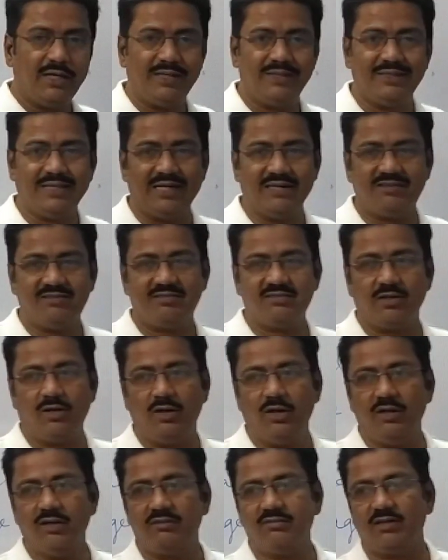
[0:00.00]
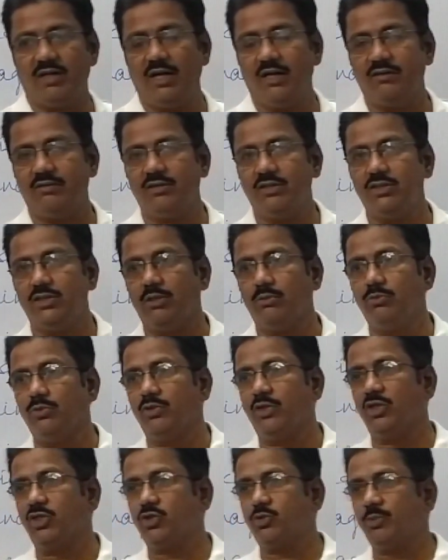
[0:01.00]
and that's all starts in
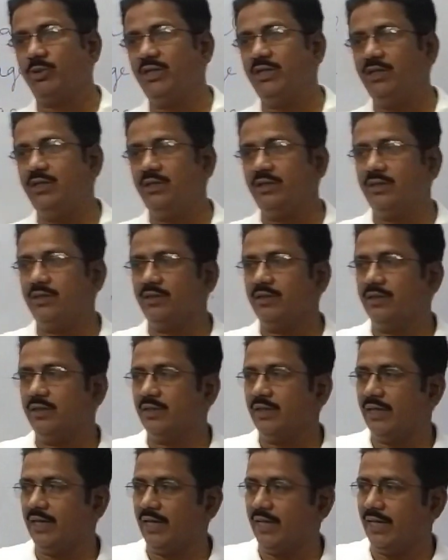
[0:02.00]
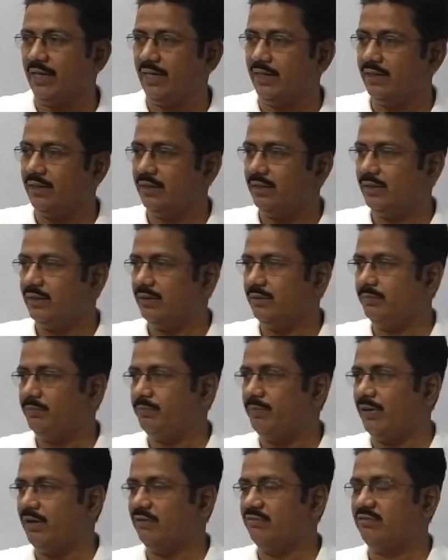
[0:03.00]
Jammu Kashmir and
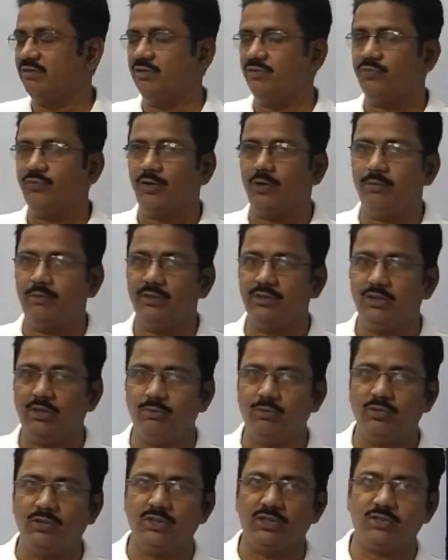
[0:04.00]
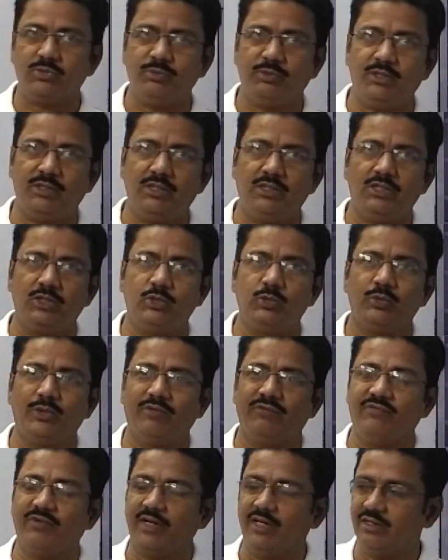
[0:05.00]
passes from Jammu Kashmir into
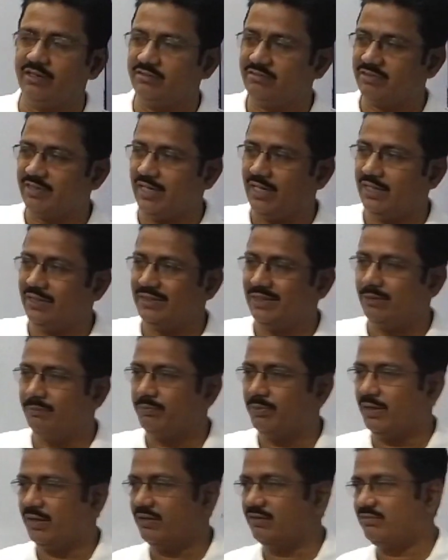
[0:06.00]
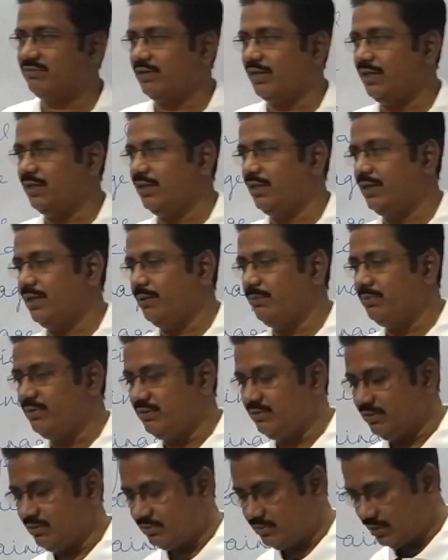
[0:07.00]
Afghanistan, then Pakistan, and
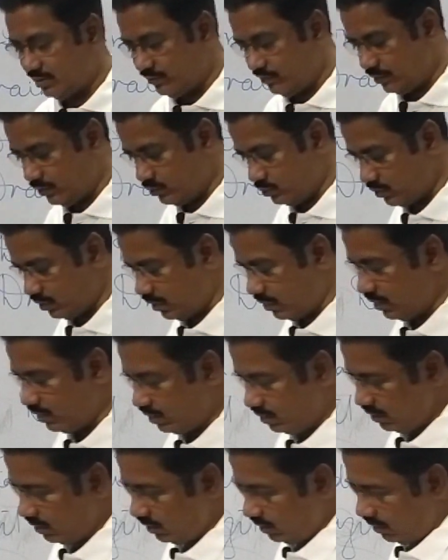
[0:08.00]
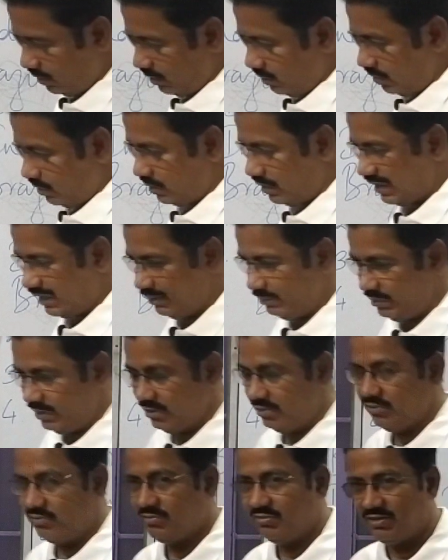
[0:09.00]
empties itself into the
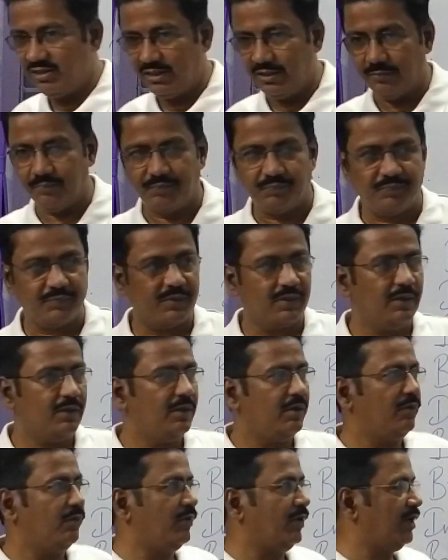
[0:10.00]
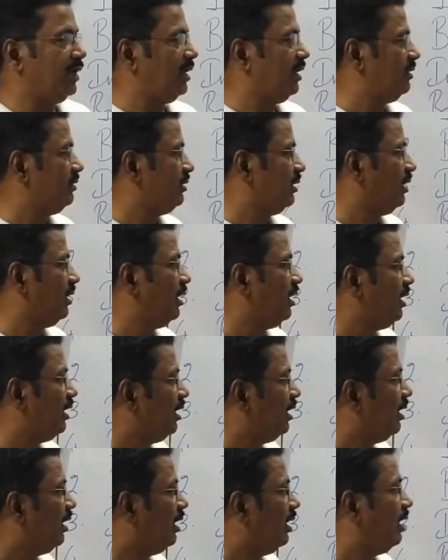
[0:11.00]
Arabian Sea. Whereas the
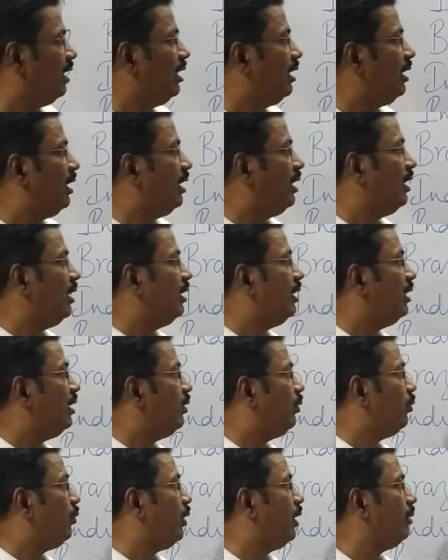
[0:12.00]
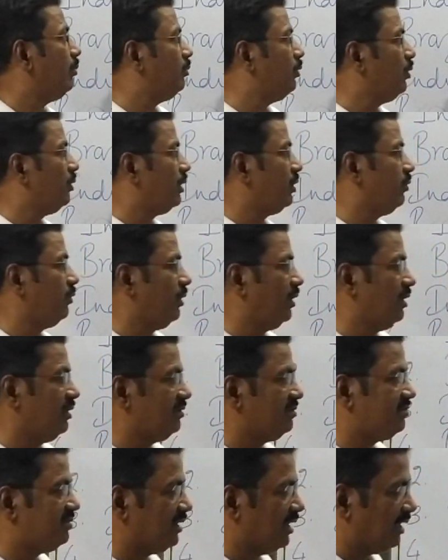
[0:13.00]
one more river
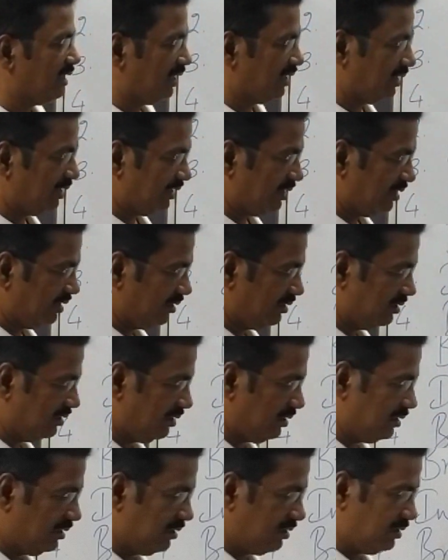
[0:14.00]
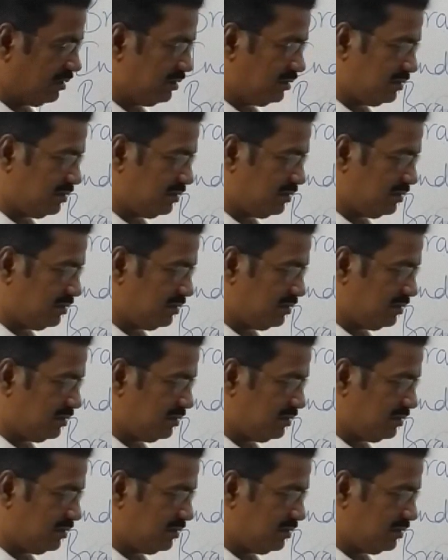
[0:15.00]
is starting in the